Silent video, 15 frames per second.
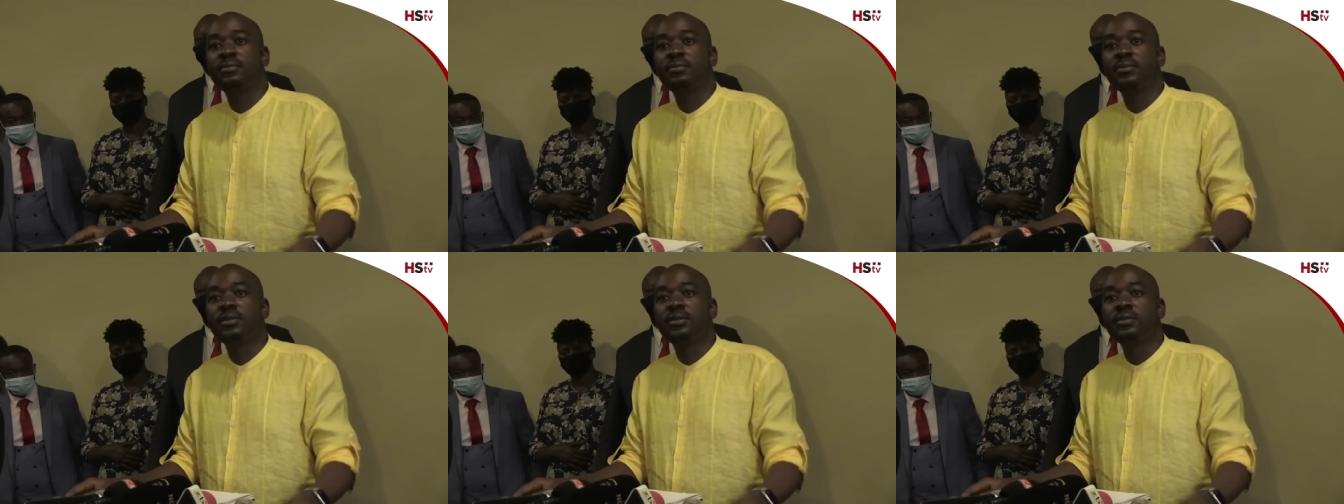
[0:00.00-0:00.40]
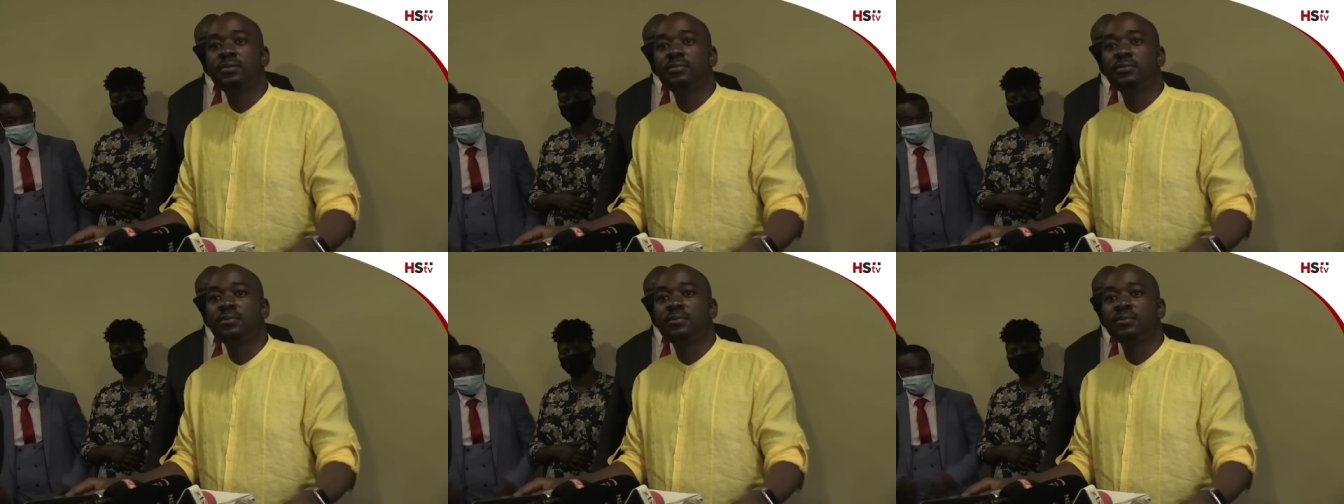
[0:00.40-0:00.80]
Are you
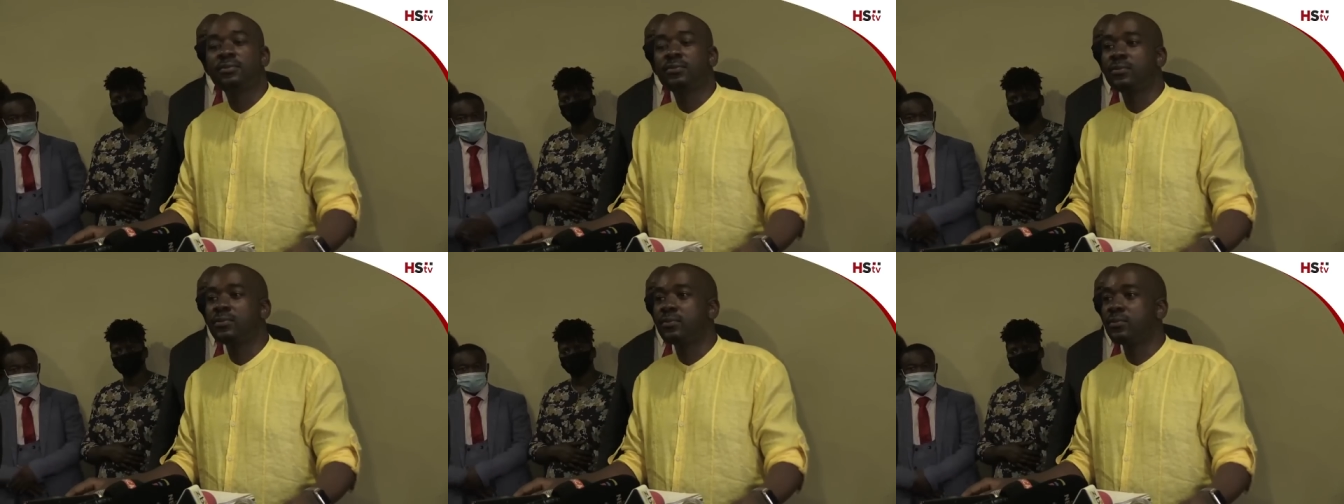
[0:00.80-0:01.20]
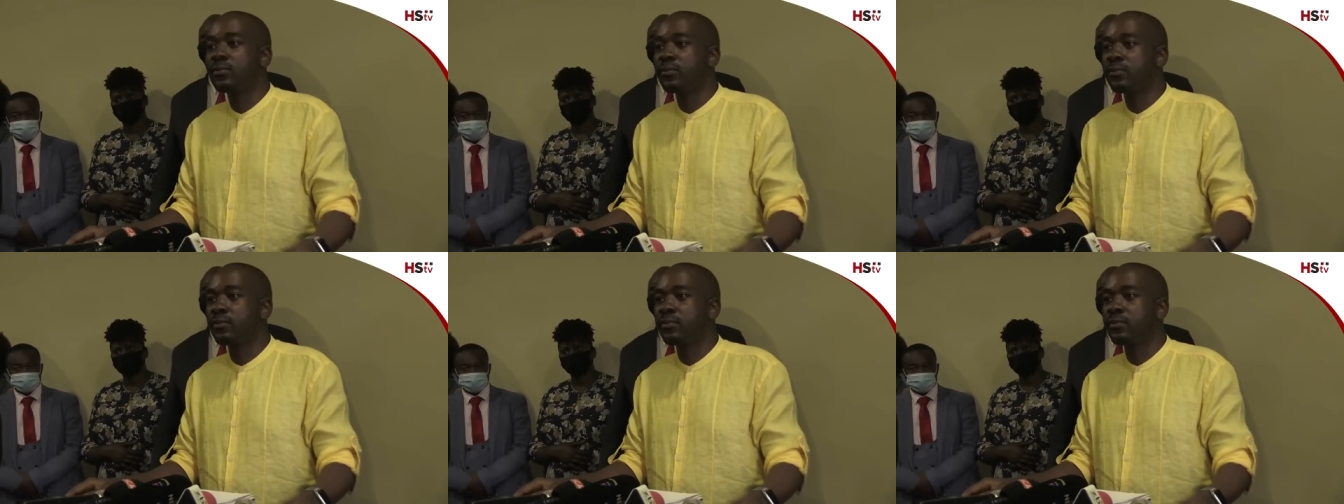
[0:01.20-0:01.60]
leaving behind the
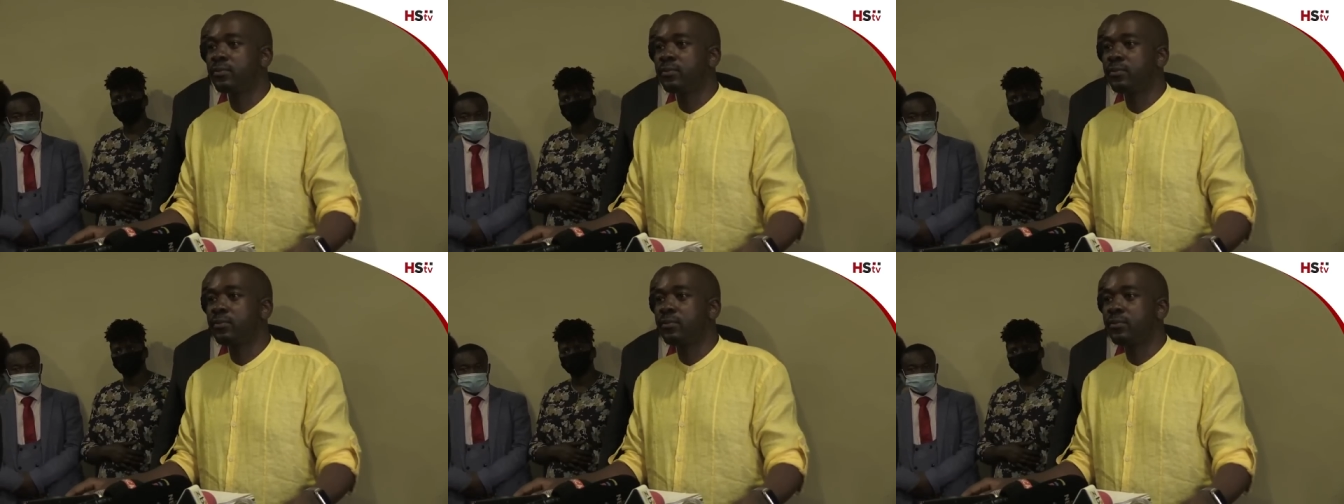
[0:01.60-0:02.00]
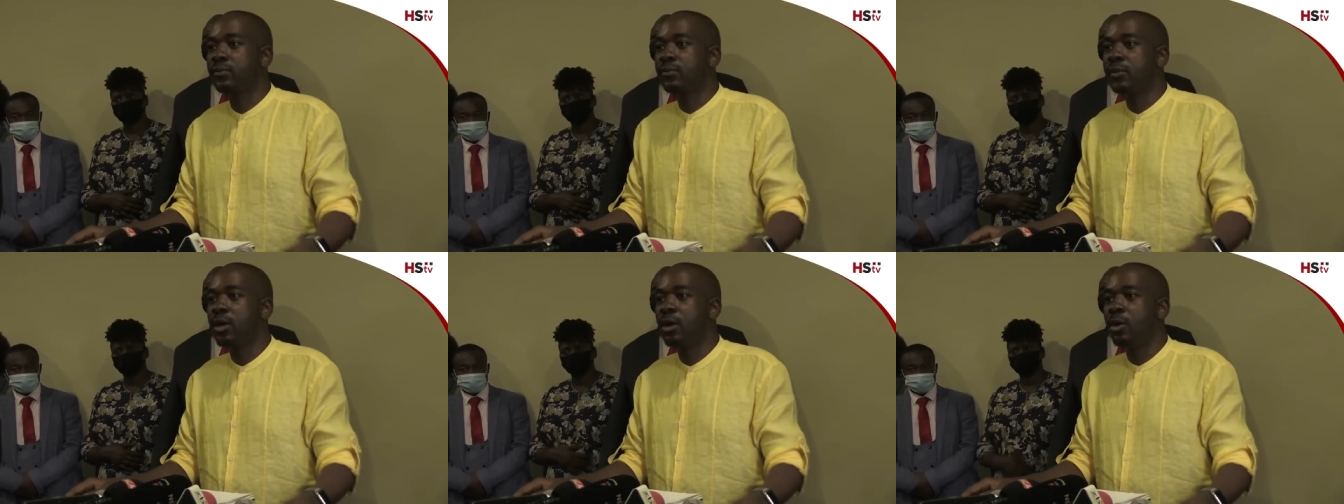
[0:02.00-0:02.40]
gap in the Hakim Koma?
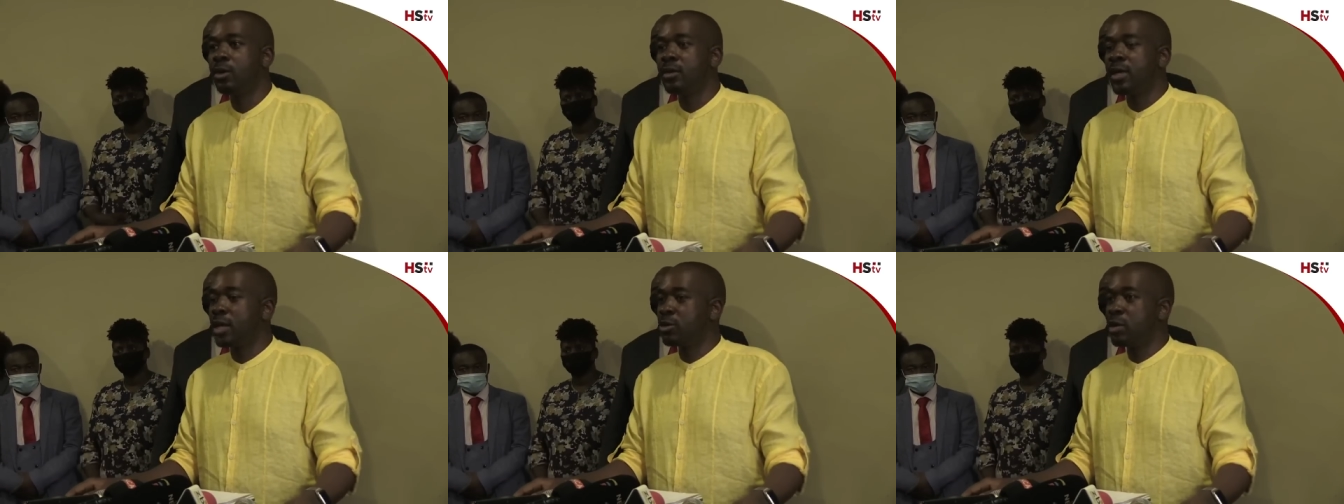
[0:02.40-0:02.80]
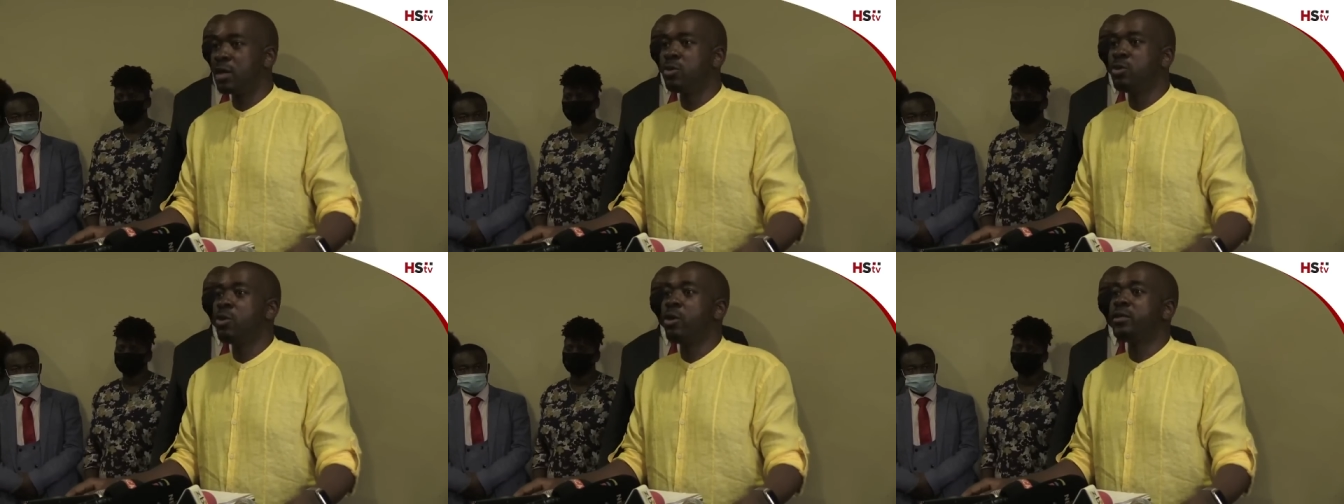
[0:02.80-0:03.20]
That one
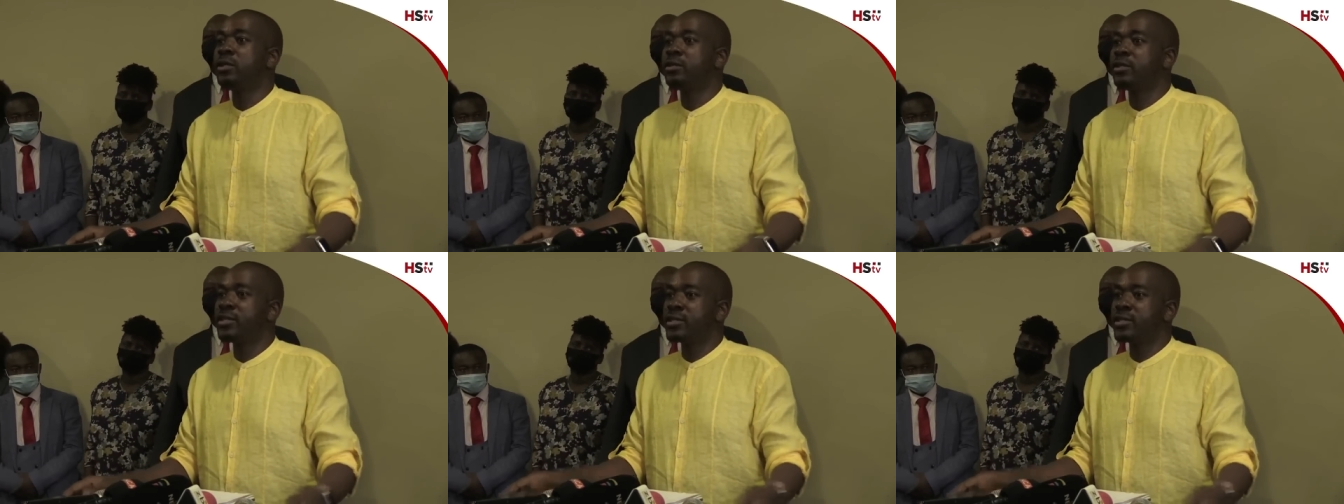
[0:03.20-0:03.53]
we want,